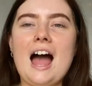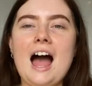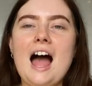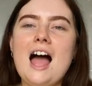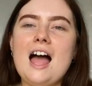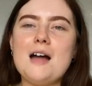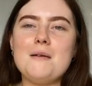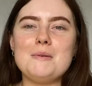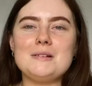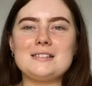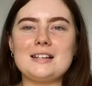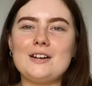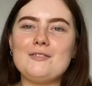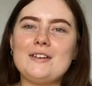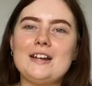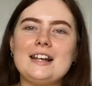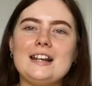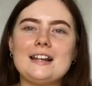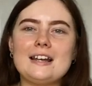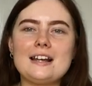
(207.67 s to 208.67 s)
um, so I
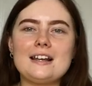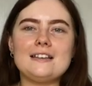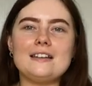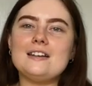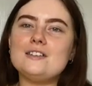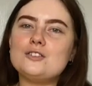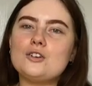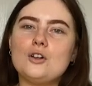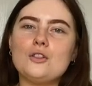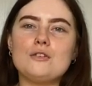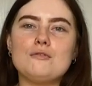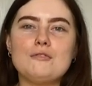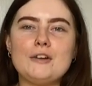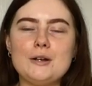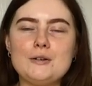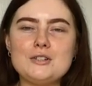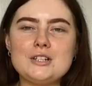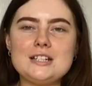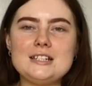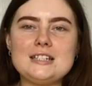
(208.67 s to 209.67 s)
really like that it's got the
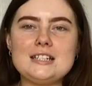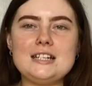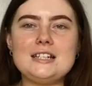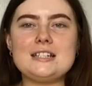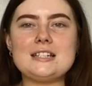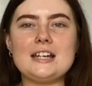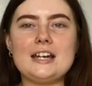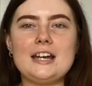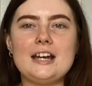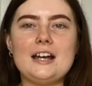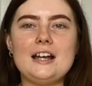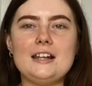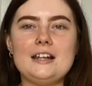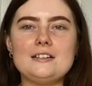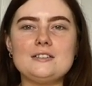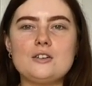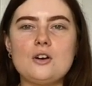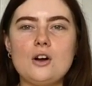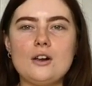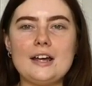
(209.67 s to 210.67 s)
ruching detail
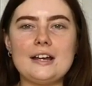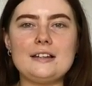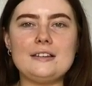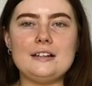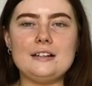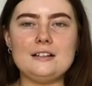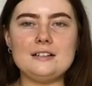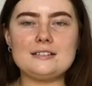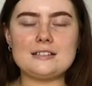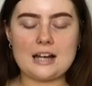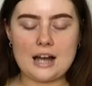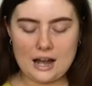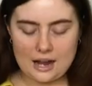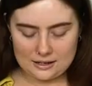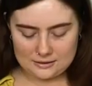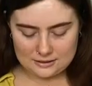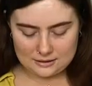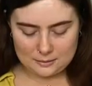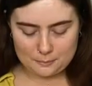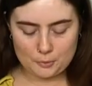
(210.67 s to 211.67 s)
it's got like the little
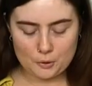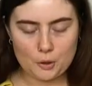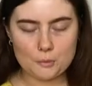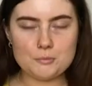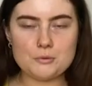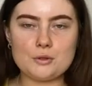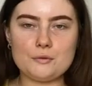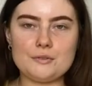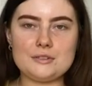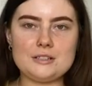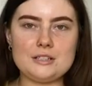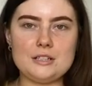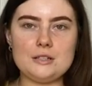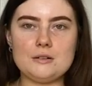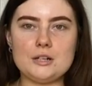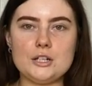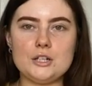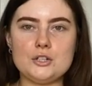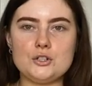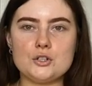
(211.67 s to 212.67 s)
ties at the bottom so obviously
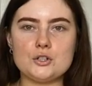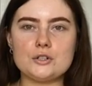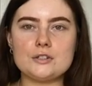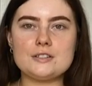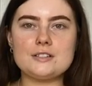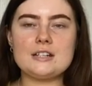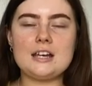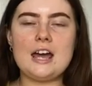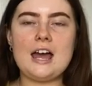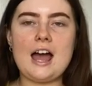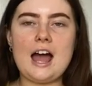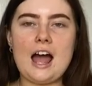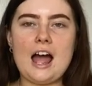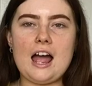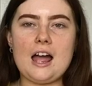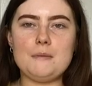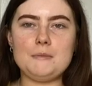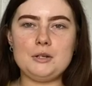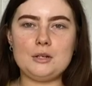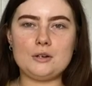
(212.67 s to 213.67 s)
you can adjust
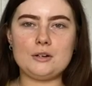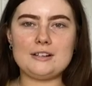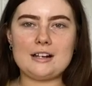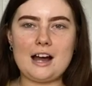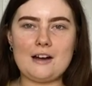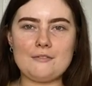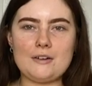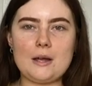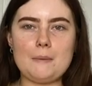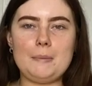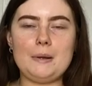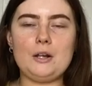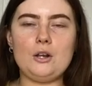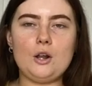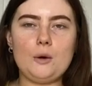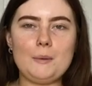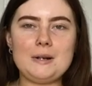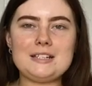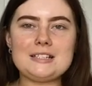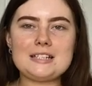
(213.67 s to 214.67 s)
um, you could have it a bit lower